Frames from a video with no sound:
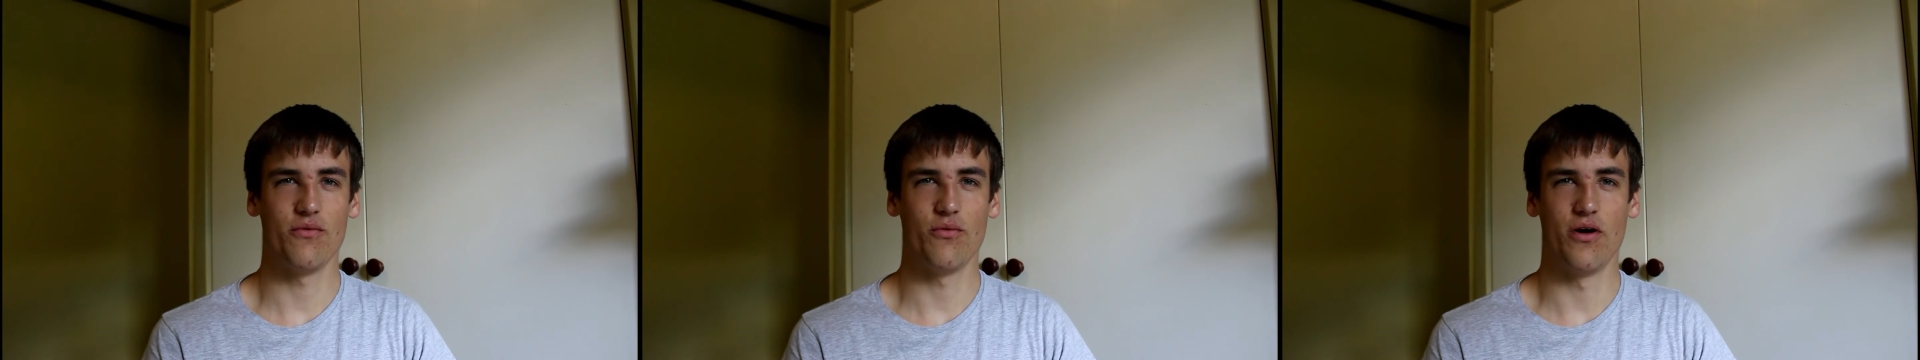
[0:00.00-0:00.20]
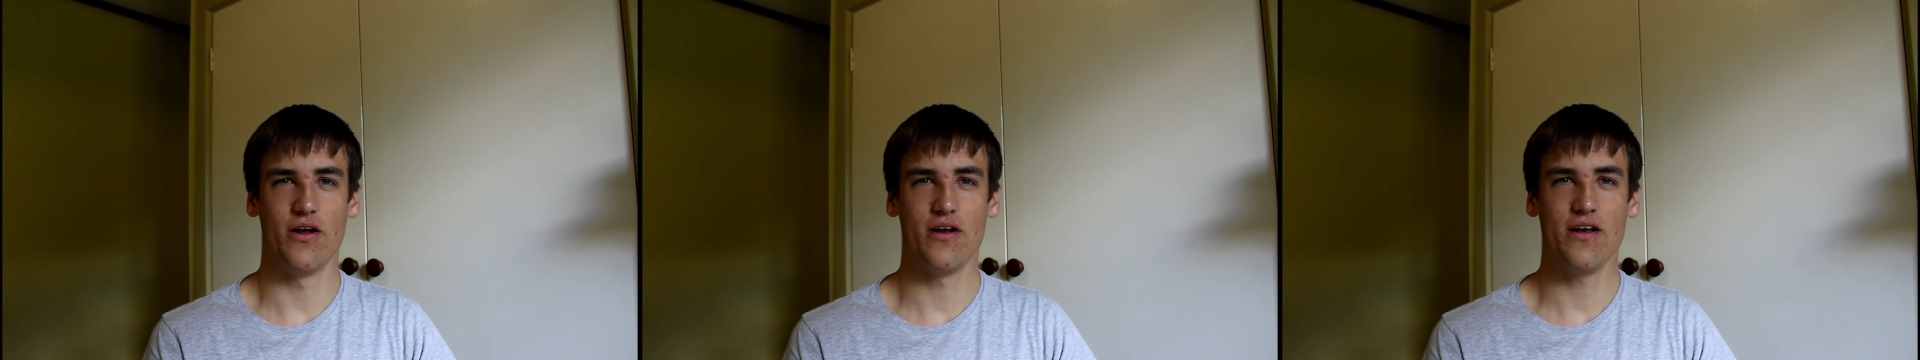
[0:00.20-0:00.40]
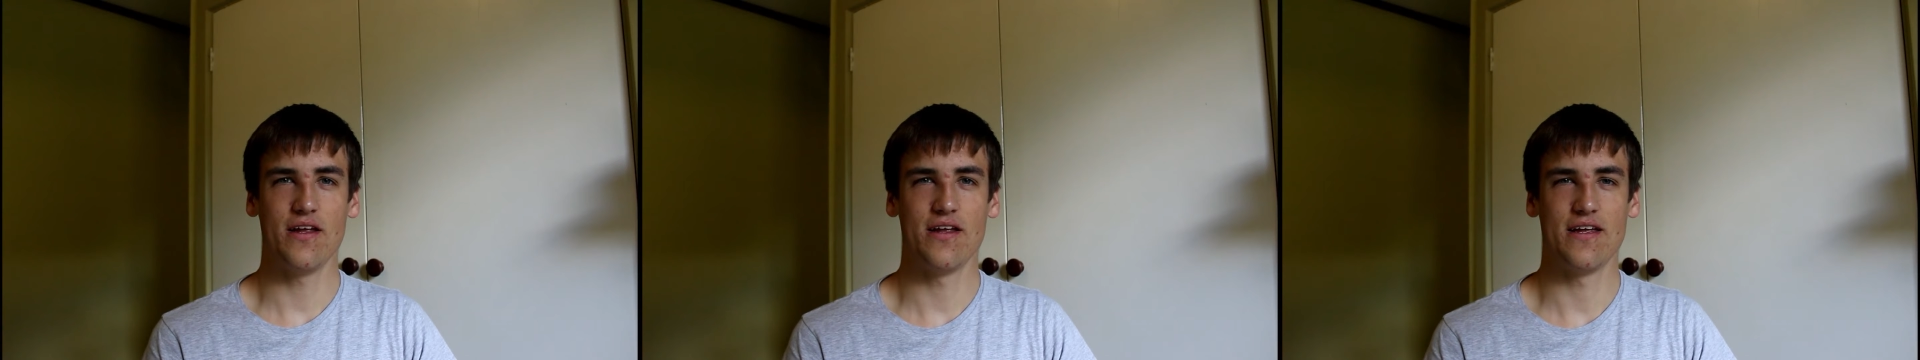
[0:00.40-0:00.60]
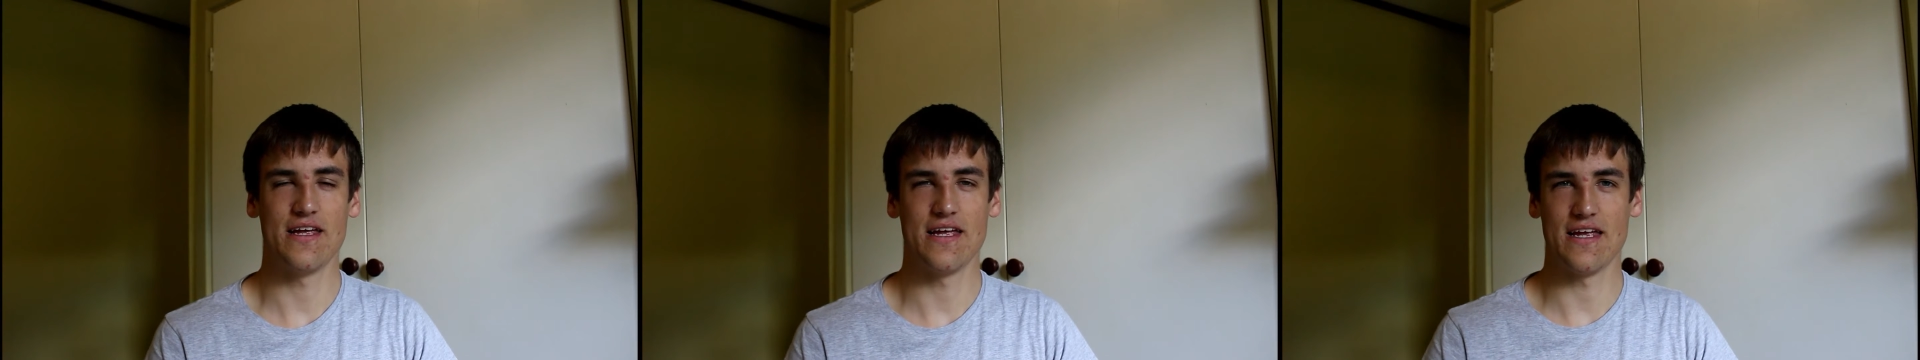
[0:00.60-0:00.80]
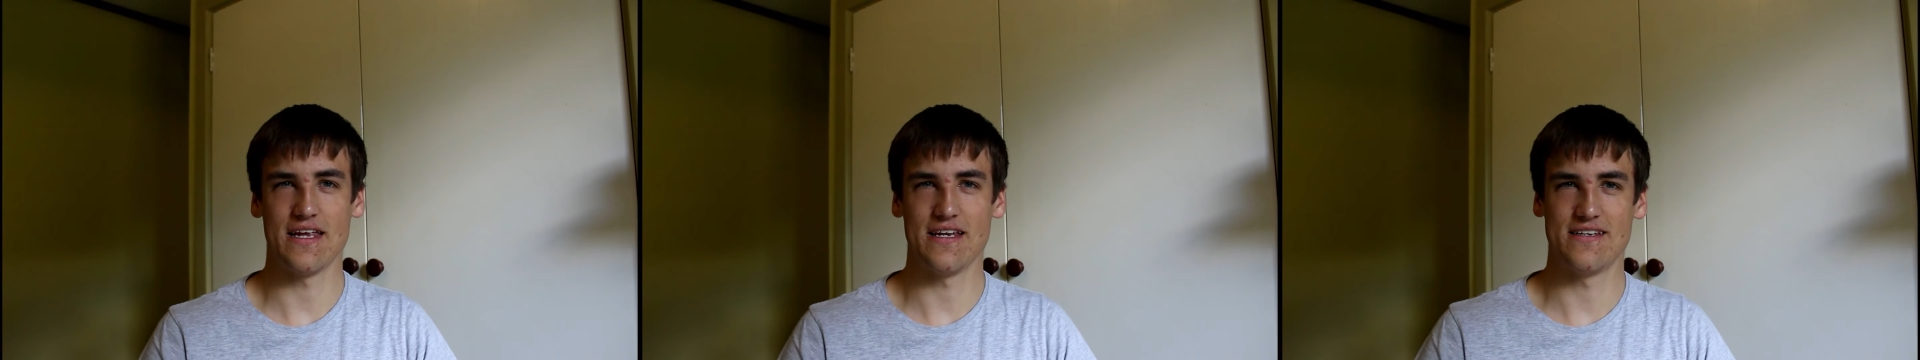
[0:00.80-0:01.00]
one
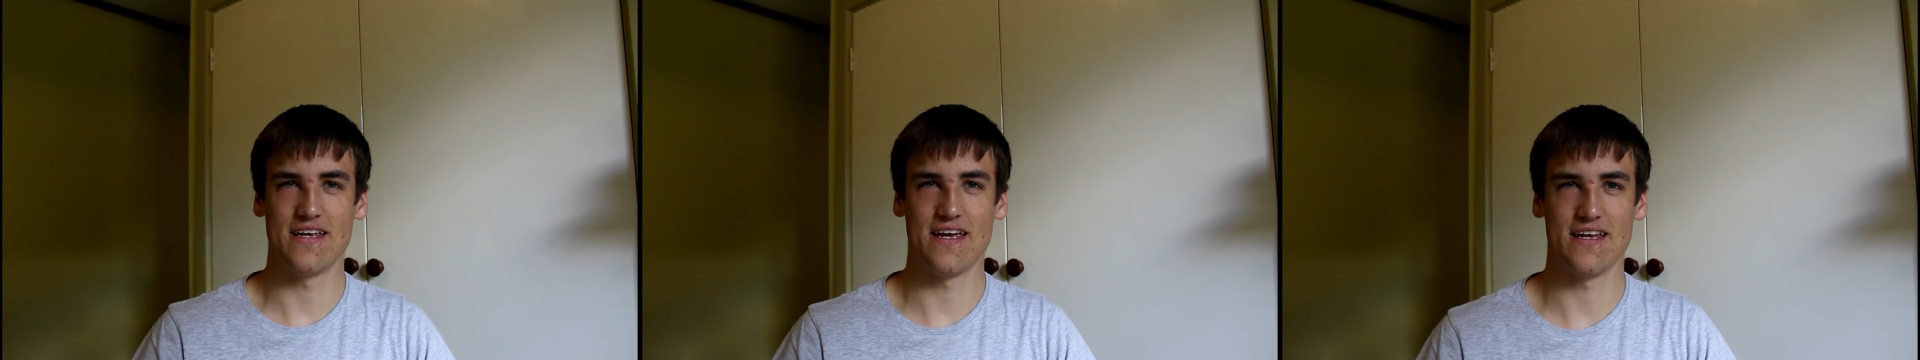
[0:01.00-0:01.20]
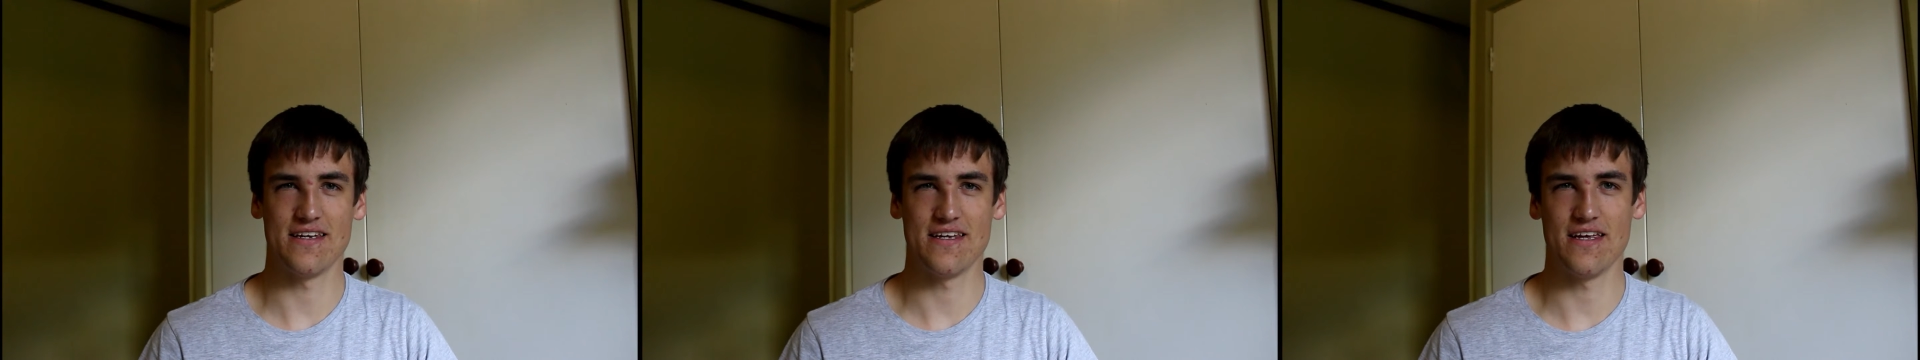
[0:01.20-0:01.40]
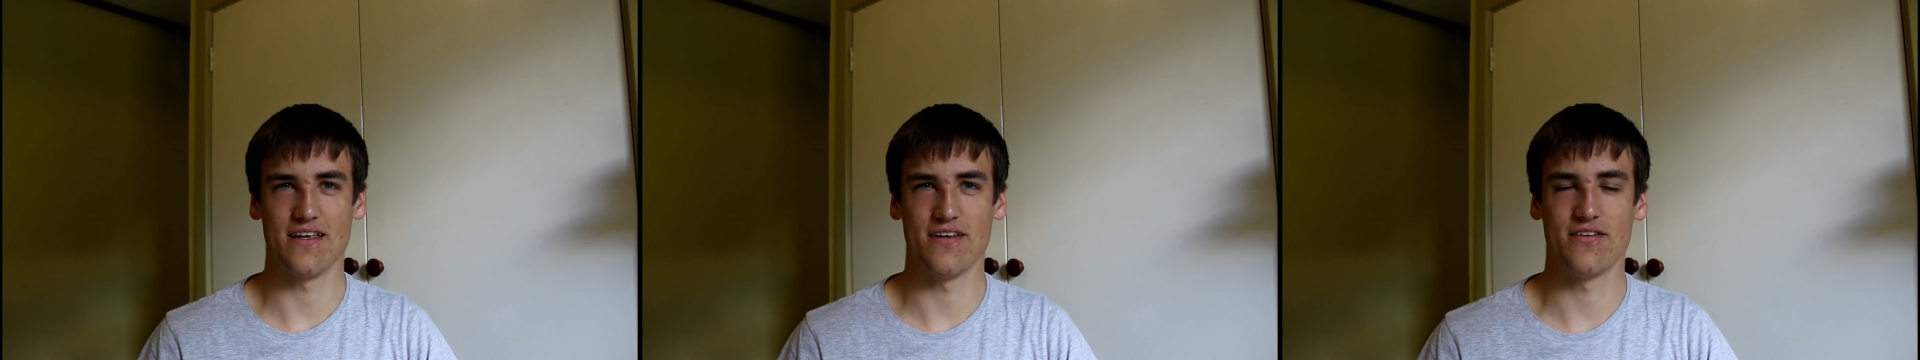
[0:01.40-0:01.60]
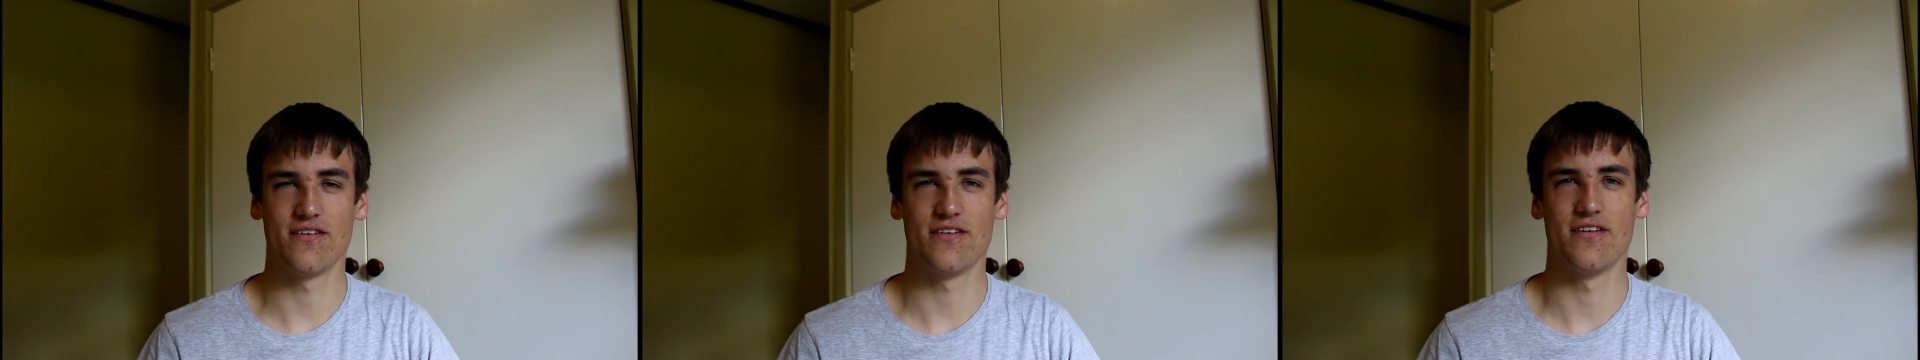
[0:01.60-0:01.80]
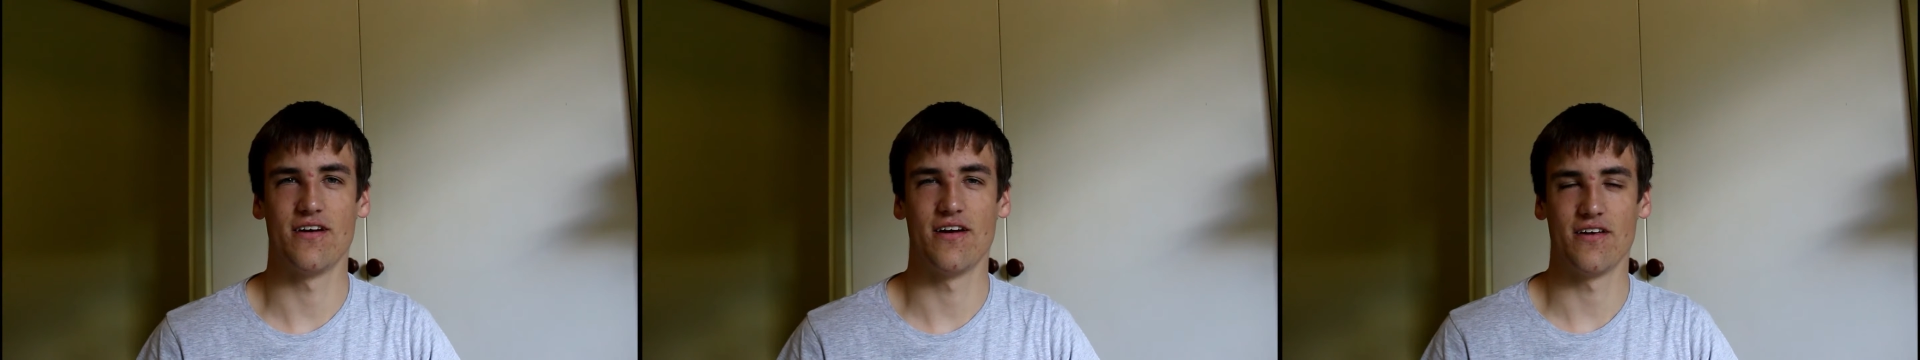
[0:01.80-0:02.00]
in 10 years.